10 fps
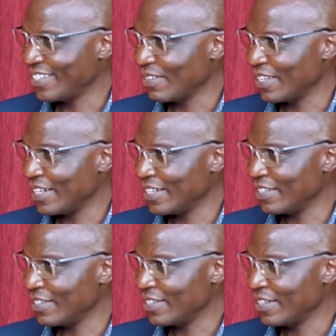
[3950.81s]
So there
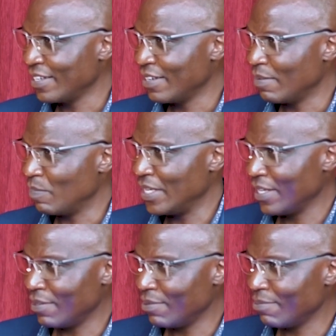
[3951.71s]
is
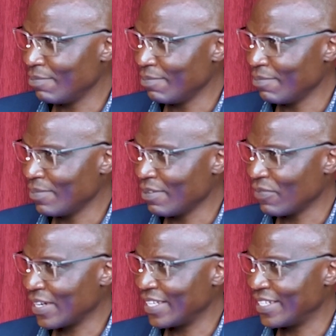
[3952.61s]
me and you, we are
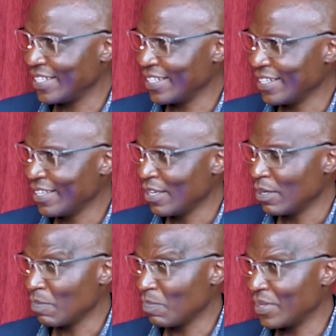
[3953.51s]
fighting,
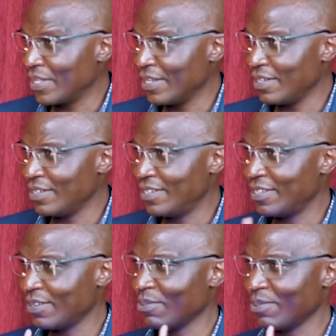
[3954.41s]
but there
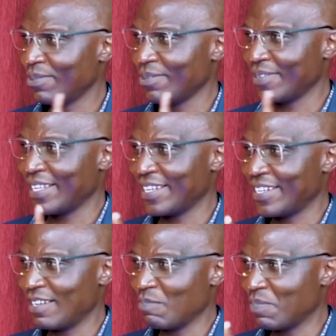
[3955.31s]
is also
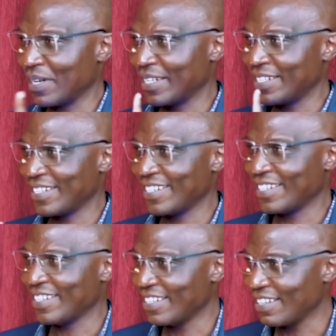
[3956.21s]
that impact
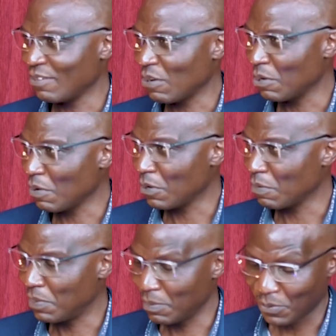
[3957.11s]

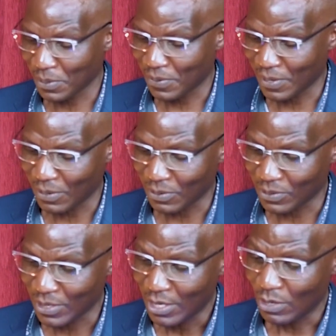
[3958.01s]
on people
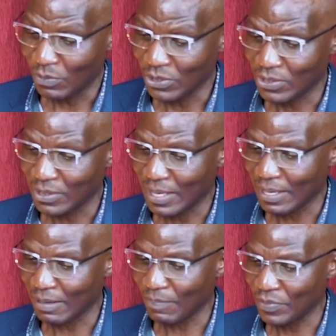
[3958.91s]
around, which
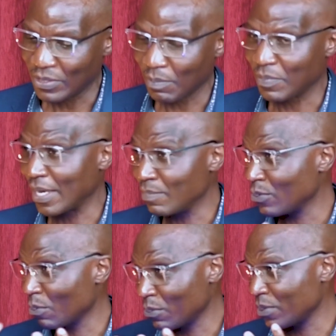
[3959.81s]
sometimes
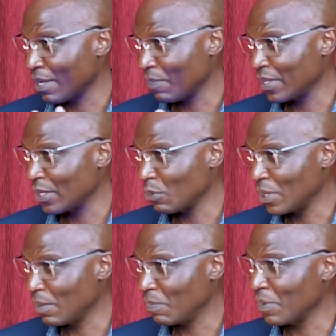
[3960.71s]
is also something to
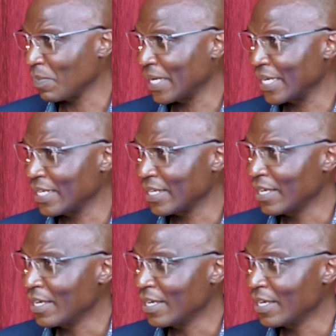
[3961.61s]
keep in mind.